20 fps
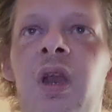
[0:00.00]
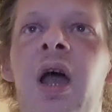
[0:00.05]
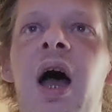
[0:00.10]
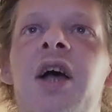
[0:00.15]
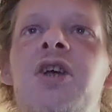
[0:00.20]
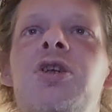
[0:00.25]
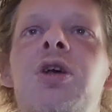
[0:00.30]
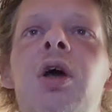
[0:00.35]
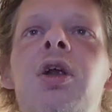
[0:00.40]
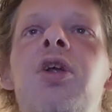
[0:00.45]

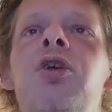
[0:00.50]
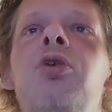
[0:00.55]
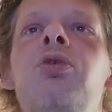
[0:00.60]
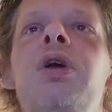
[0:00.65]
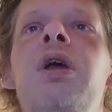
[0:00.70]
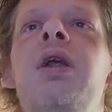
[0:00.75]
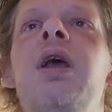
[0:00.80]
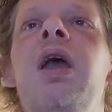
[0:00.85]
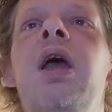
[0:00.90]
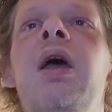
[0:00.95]
I started to
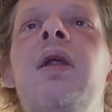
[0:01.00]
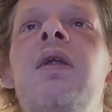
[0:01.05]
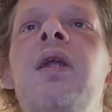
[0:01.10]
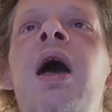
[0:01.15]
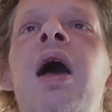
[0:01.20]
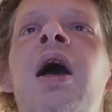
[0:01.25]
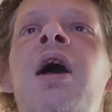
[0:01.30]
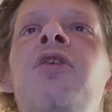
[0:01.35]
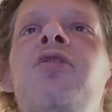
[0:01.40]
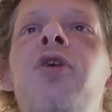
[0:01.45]
read again.
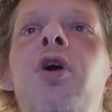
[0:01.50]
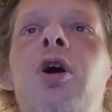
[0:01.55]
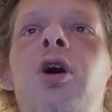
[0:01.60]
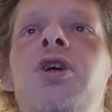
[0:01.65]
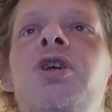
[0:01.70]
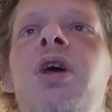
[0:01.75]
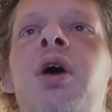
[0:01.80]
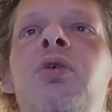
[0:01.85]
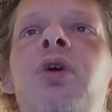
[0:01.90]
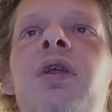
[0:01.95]

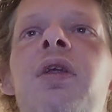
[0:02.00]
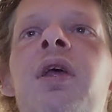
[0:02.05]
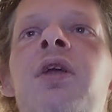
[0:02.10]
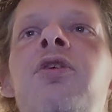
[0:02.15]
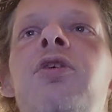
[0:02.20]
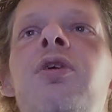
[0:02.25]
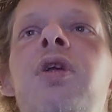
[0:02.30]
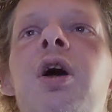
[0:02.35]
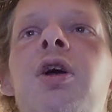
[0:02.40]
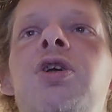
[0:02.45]
First, I read the
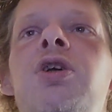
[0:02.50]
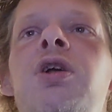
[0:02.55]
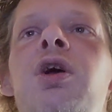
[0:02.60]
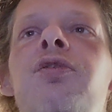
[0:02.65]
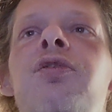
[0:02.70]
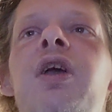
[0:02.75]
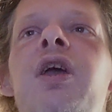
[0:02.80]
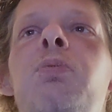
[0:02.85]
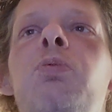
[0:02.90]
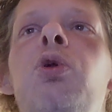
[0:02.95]
introduction
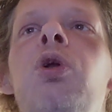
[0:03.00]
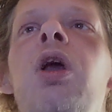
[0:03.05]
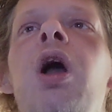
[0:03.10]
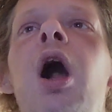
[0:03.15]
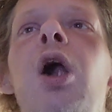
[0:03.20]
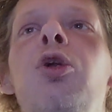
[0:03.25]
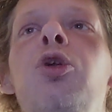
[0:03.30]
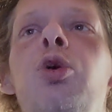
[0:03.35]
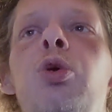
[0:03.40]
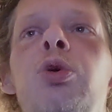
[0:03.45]
of Ibn
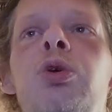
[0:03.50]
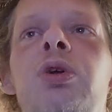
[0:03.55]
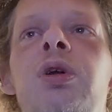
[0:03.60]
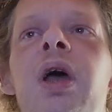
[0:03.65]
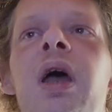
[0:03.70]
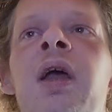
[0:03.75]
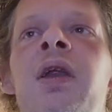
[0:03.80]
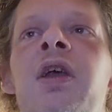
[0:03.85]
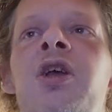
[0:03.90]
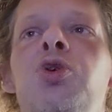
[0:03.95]

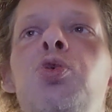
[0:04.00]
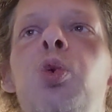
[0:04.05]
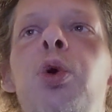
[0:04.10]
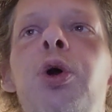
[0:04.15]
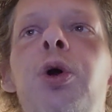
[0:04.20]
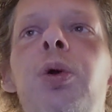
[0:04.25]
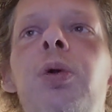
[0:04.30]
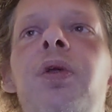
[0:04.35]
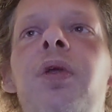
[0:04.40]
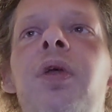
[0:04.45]
Khaldun and his
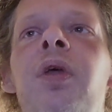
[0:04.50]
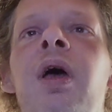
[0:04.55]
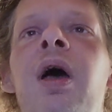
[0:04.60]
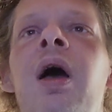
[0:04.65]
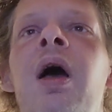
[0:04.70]
world